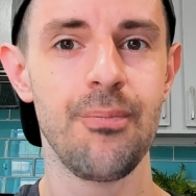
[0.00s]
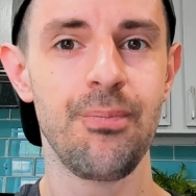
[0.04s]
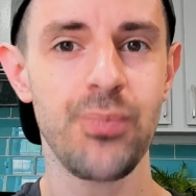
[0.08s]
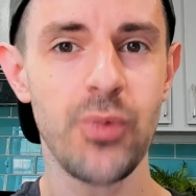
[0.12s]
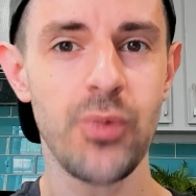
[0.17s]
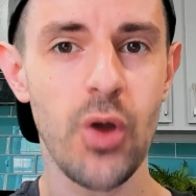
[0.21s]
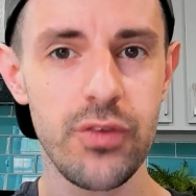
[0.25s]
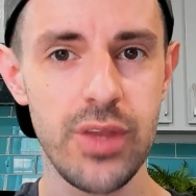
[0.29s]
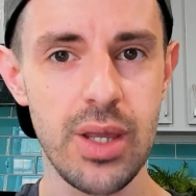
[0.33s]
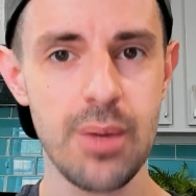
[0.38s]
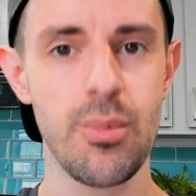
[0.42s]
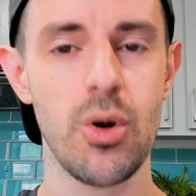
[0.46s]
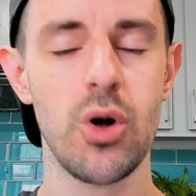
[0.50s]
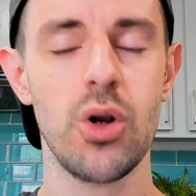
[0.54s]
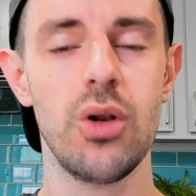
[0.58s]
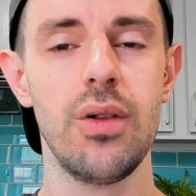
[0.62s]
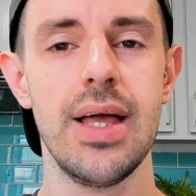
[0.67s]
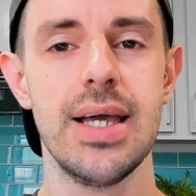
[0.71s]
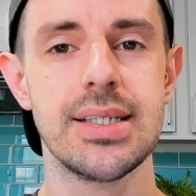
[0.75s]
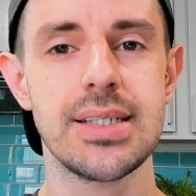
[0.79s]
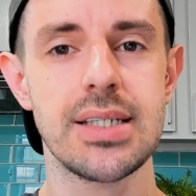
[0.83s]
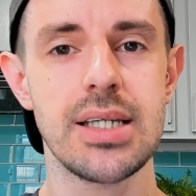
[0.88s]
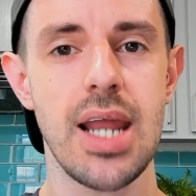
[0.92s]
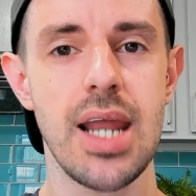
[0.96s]
of their Model
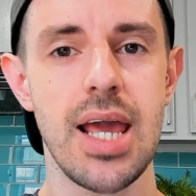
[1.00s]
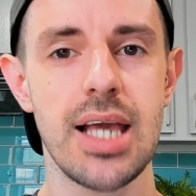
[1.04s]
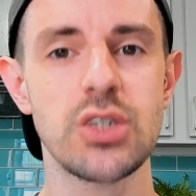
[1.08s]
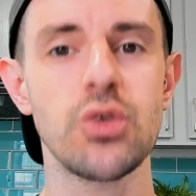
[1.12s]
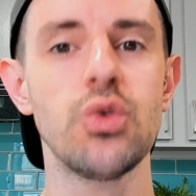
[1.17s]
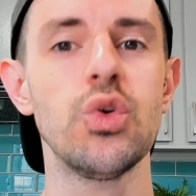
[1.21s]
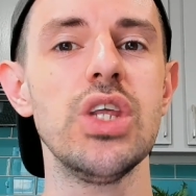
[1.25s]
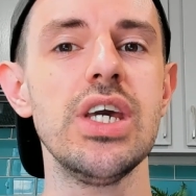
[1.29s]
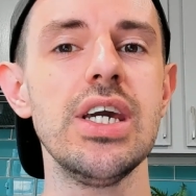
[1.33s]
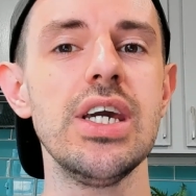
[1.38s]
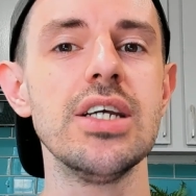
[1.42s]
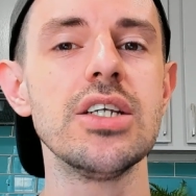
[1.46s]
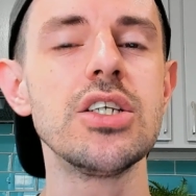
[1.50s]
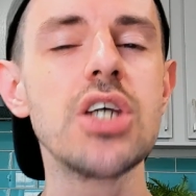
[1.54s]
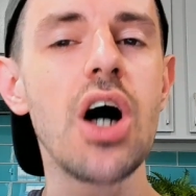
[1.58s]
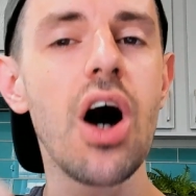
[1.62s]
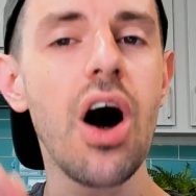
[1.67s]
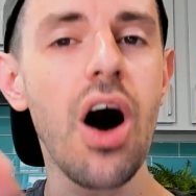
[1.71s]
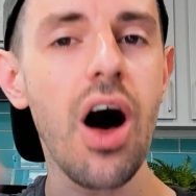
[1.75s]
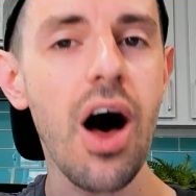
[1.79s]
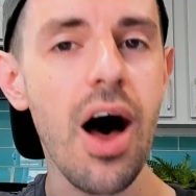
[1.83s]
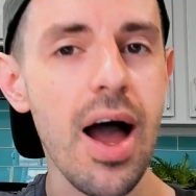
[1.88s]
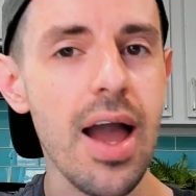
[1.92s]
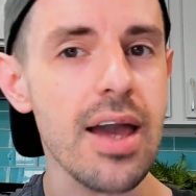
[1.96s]
S and X for the
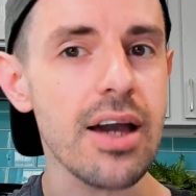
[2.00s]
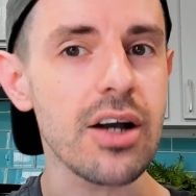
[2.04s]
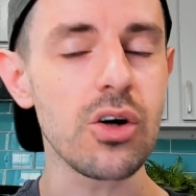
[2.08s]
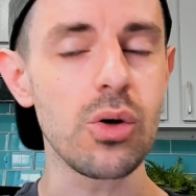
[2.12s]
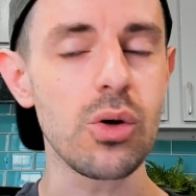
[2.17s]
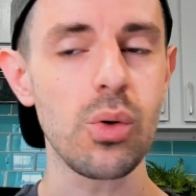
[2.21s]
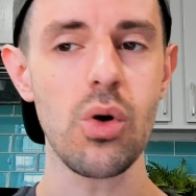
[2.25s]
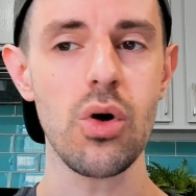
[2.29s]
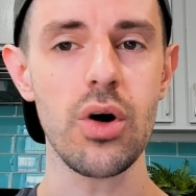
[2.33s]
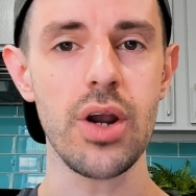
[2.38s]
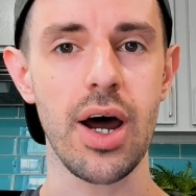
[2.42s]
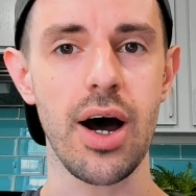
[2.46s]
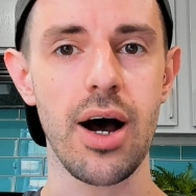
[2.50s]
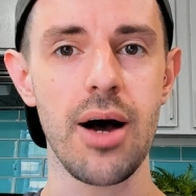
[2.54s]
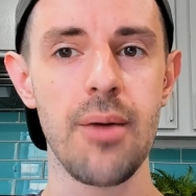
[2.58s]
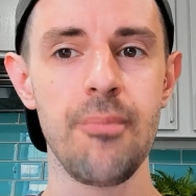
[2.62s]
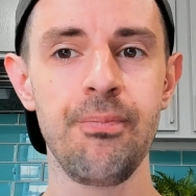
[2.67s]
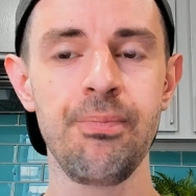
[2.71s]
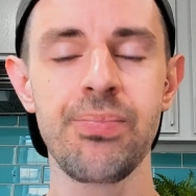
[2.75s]
entire quarter,